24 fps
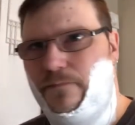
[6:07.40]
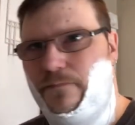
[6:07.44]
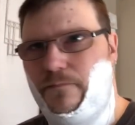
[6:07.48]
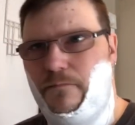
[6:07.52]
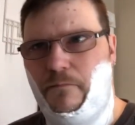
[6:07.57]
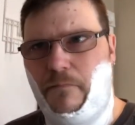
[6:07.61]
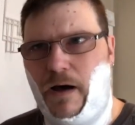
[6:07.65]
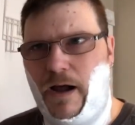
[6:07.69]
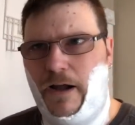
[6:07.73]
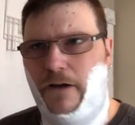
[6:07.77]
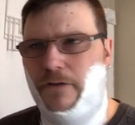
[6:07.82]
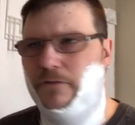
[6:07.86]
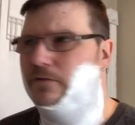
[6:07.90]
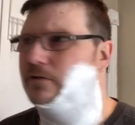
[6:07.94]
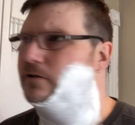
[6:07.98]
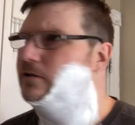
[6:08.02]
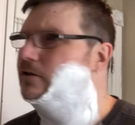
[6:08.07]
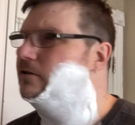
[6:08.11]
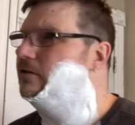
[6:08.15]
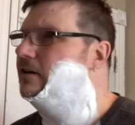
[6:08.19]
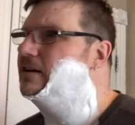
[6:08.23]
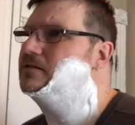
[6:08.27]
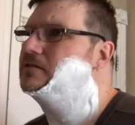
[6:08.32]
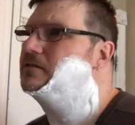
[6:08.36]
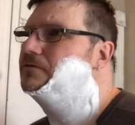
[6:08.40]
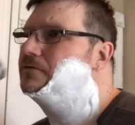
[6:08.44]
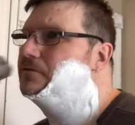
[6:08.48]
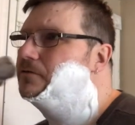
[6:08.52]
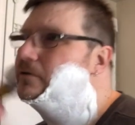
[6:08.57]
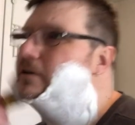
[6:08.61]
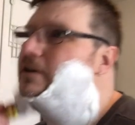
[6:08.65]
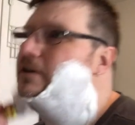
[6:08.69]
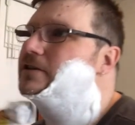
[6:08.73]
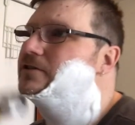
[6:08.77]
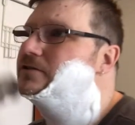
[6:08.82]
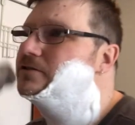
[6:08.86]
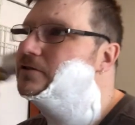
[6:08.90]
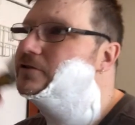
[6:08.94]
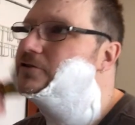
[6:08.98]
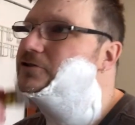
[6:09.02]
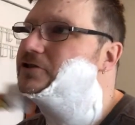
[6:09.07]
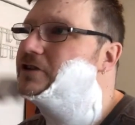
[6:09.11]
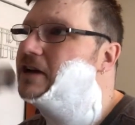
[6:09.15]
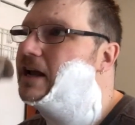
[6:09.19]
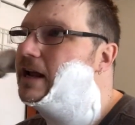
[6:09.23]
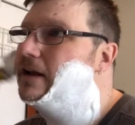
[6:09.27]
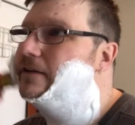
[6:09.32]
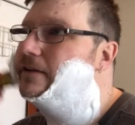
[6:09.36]
mild or aggressive the razor
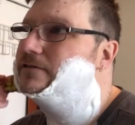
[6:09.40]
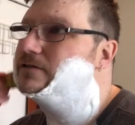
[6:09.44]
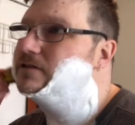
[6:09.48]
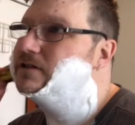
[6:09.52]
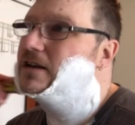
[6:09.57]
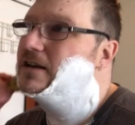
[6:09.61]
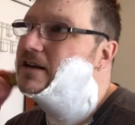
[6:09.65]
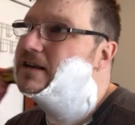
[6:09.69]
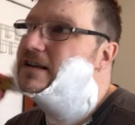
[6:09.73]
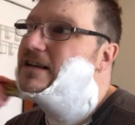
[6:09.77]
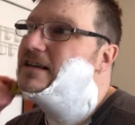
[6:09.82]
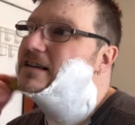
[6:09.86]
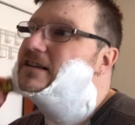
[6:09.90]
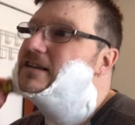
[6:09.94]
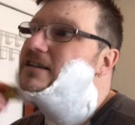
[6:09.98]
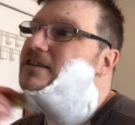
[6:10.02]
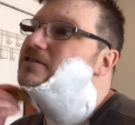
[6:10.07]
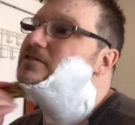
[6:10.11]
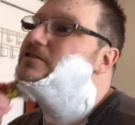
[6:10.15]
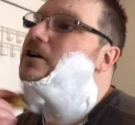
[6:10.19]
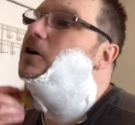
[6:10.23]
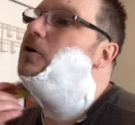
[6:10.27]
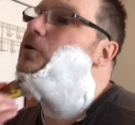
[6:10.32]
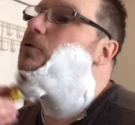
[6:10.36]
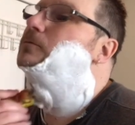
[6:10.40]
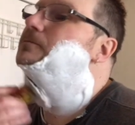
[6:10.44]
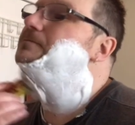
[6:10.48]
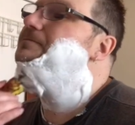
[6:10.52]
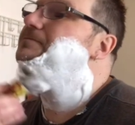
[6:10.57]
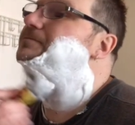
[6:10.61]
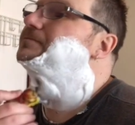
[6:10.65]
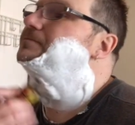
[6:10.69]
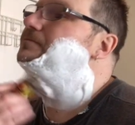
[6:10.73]
shaves. So,